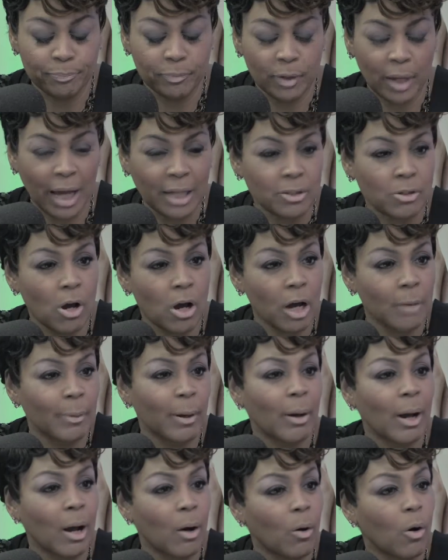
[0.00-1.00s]
I talk
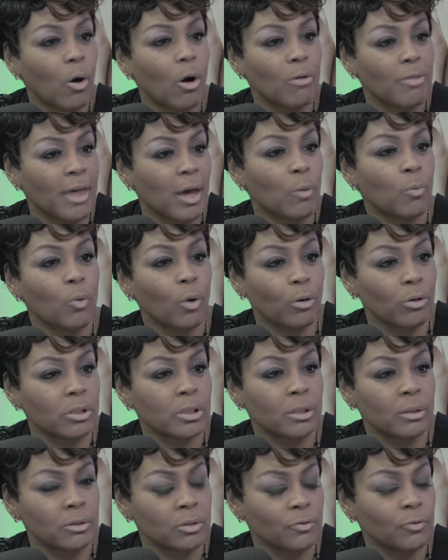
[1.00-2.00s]
about how all that
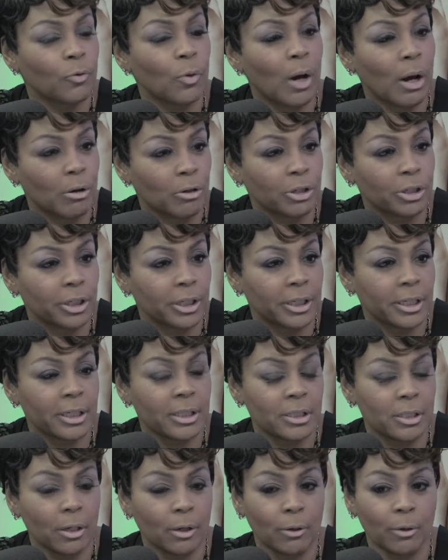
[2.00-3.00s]
works for our good.
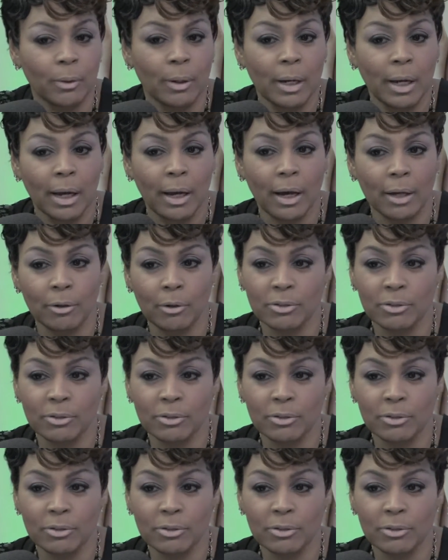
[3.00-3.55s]
And so I know